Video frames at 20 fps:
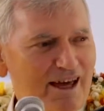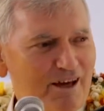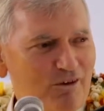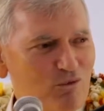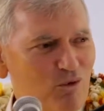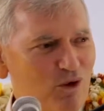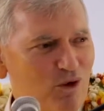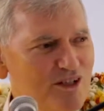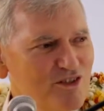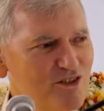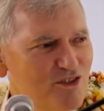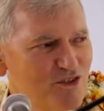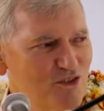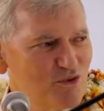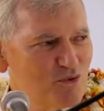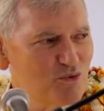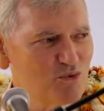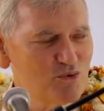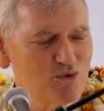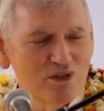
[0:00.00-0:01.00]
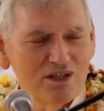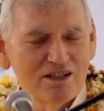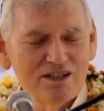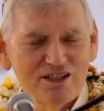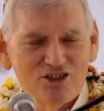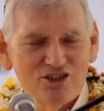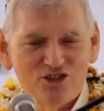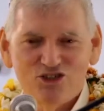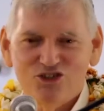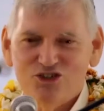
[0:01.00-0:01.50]
And what is
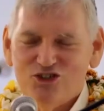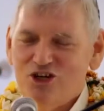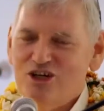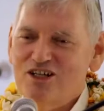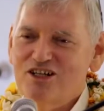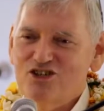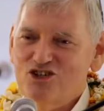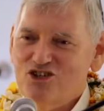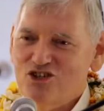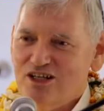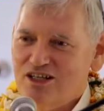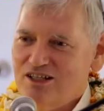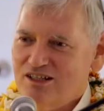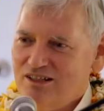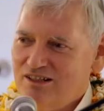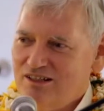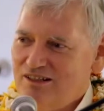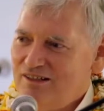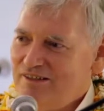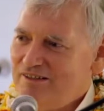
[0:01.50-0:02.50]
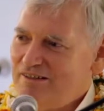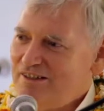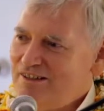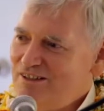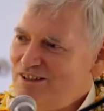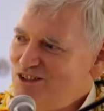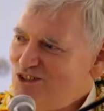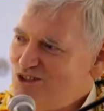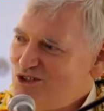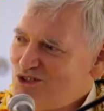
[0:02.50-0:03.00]
really astonishing
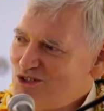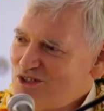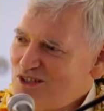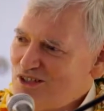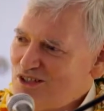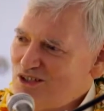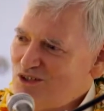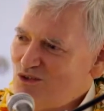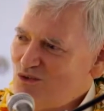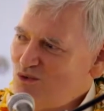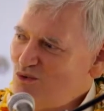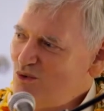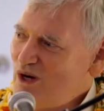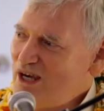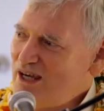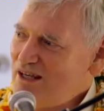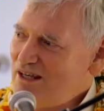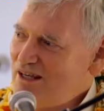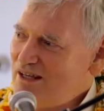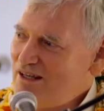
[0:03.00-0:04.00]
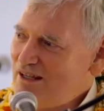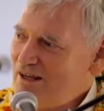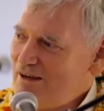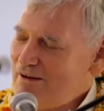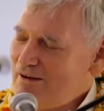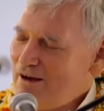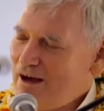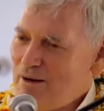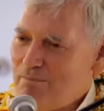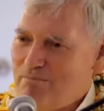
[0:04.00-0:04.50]
is when
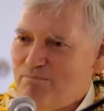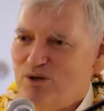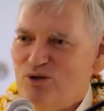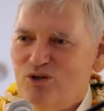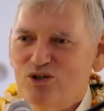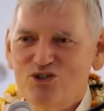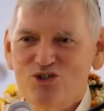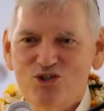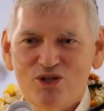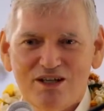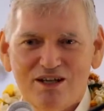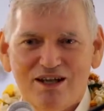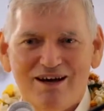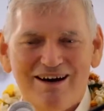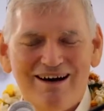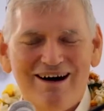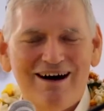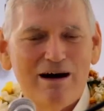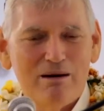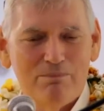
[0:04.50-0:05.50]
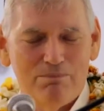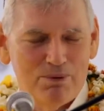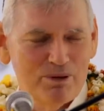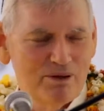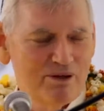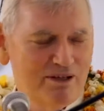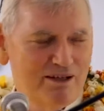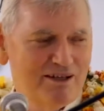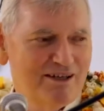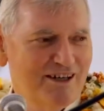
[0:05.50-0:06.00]
a person
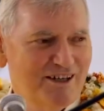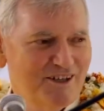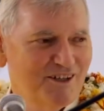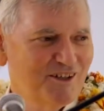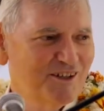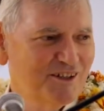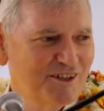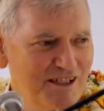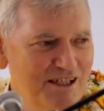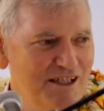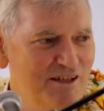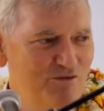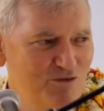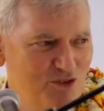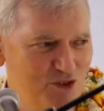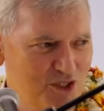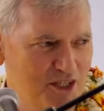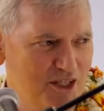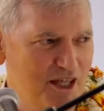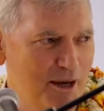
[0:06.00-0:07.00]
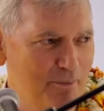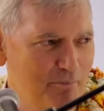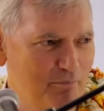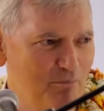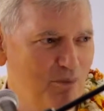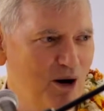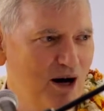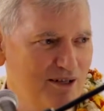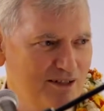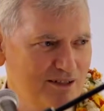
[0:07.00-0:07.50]
up and leaves their
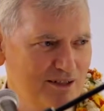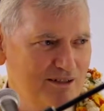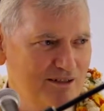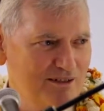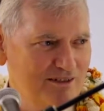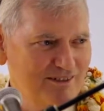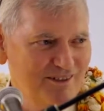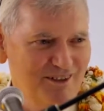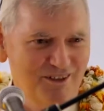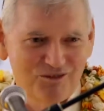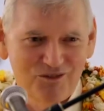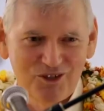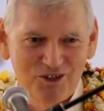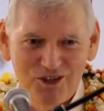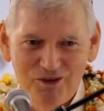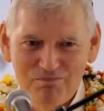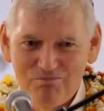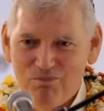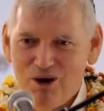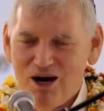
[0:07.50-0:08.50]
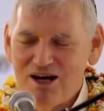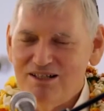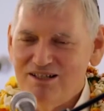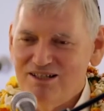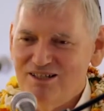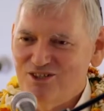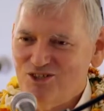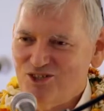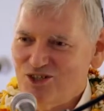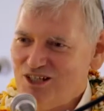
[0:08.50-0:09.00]
body, when the
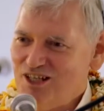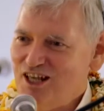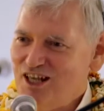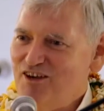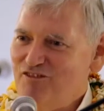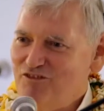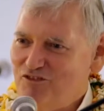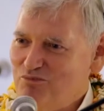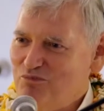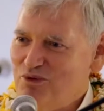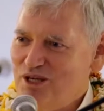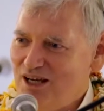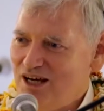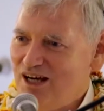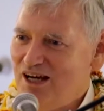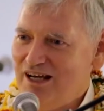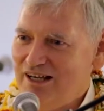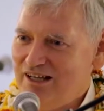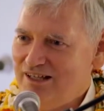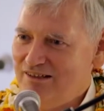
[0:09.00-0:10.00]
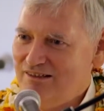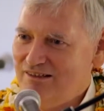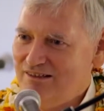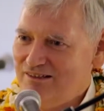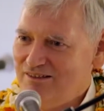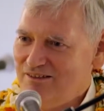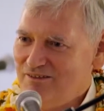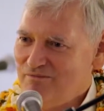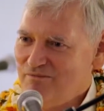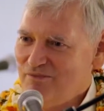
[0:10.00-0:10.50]
body is left
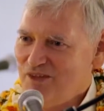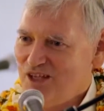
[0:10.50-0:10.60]
behind,